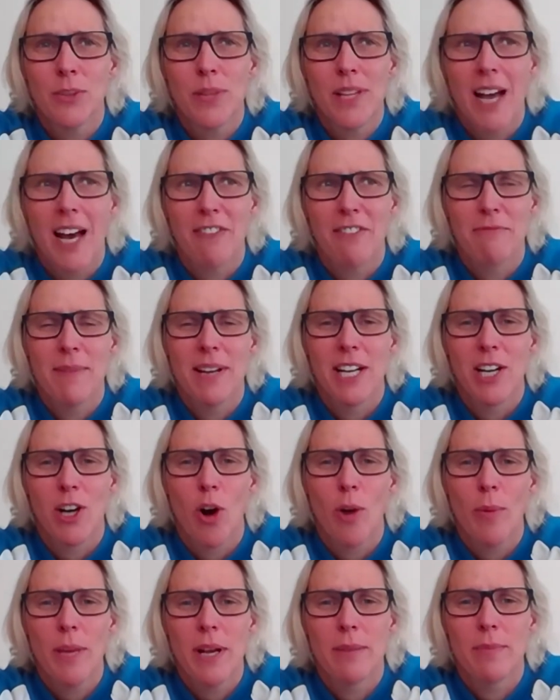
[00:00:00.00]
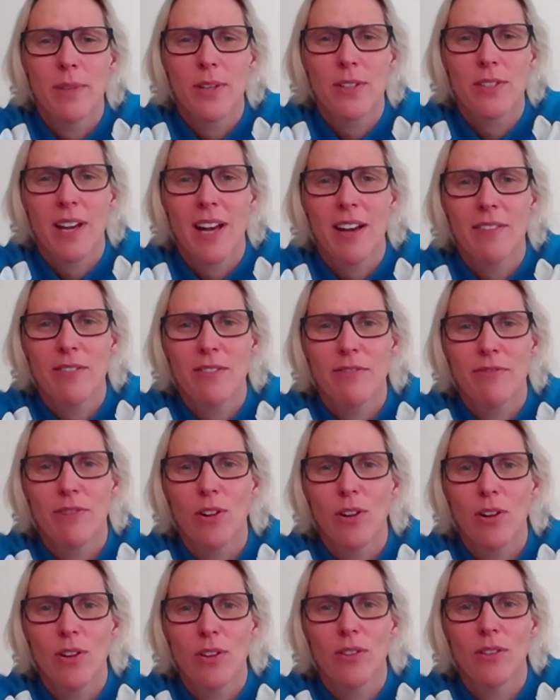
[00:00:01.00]
hard for me to comment because I haven't
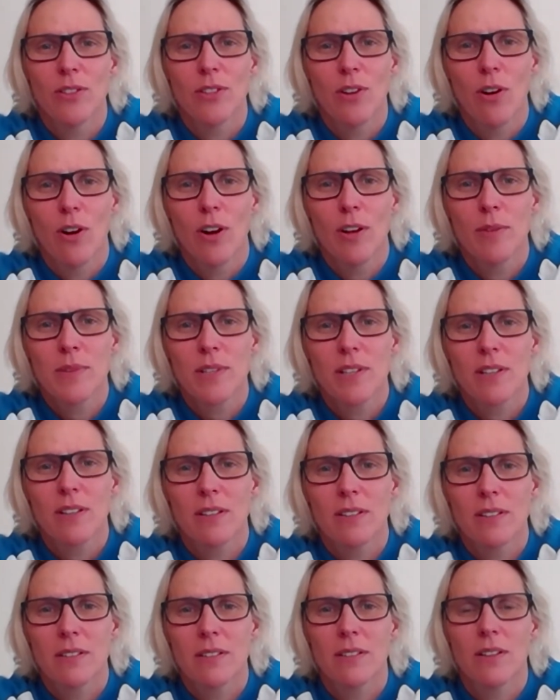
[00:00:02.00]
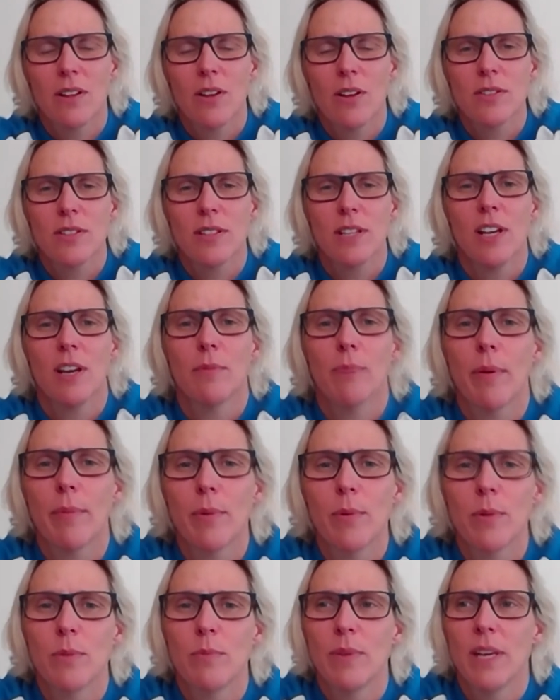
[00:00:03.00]
followed the times closely. I
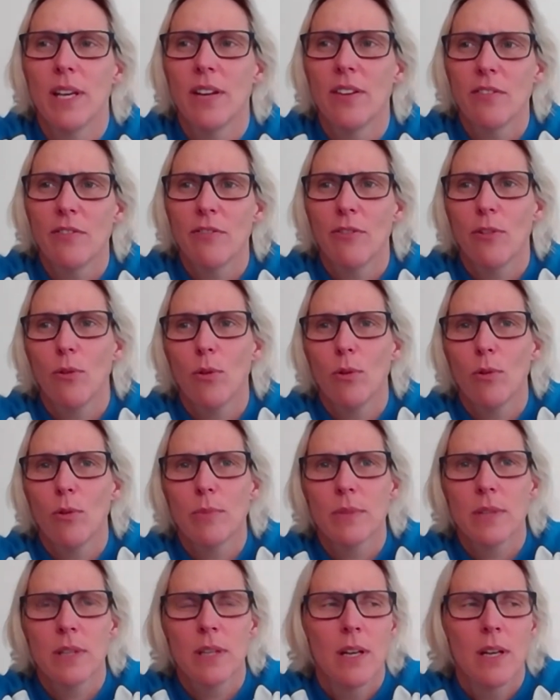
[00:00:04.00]
probably wouldn't be an informed